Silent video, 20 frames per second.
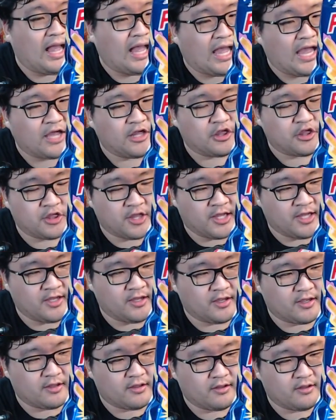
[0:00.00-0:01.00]
I
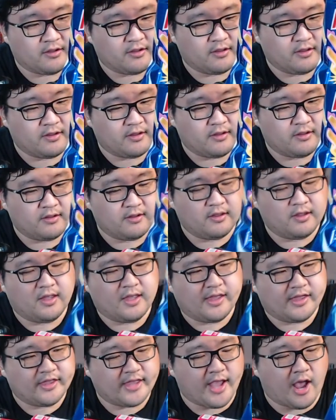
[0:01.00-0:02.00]
think
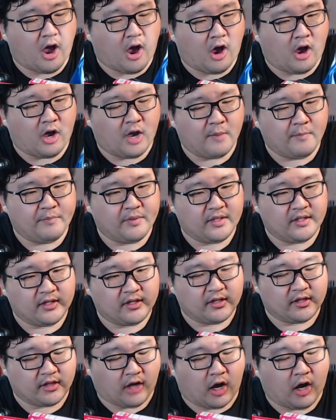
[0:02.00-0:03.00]
they
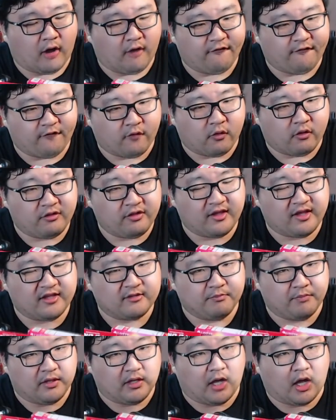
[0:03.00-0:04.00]
all four of
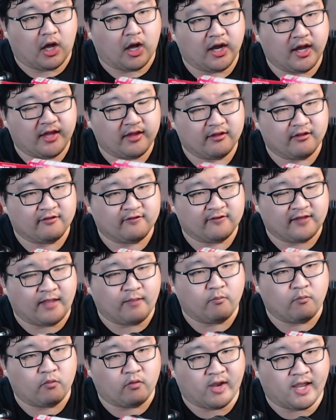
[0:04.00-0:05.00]
these belong in the
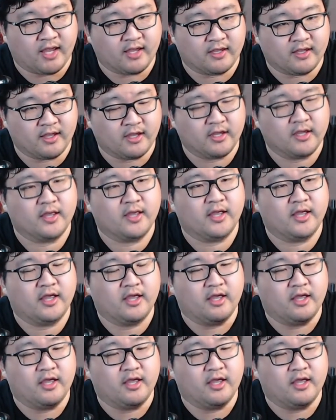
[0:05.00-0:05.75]
same ranking